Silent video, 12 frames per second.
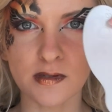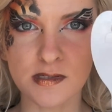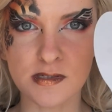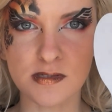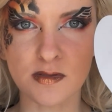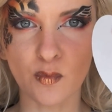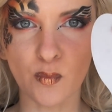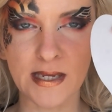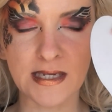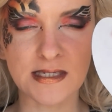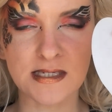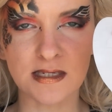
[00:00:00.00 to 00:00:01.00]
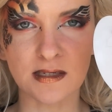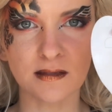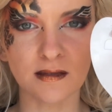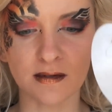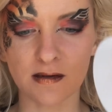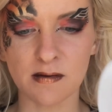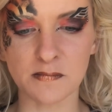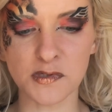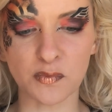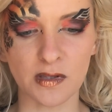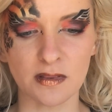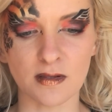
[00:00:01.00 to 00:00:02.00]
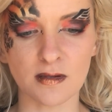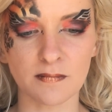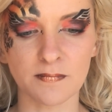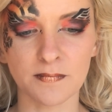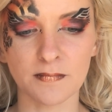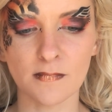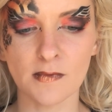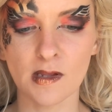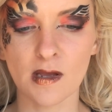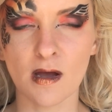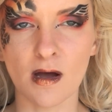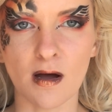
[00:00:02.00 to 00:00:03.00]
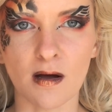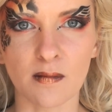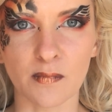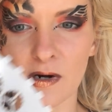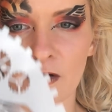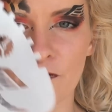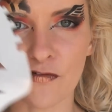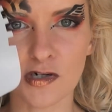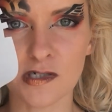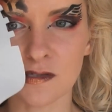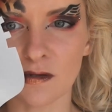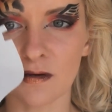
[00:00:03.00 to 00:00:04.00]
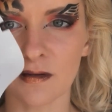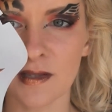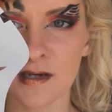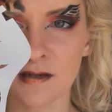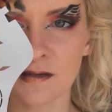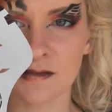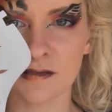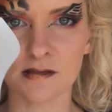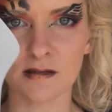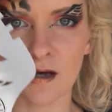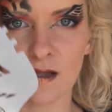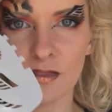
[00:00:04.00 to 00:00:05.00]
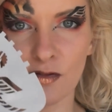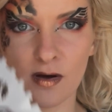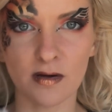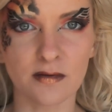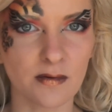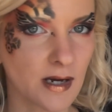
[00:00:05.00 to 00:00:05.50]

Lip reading: and this is the Wing Ding that comes with it. When I first saw these, I thought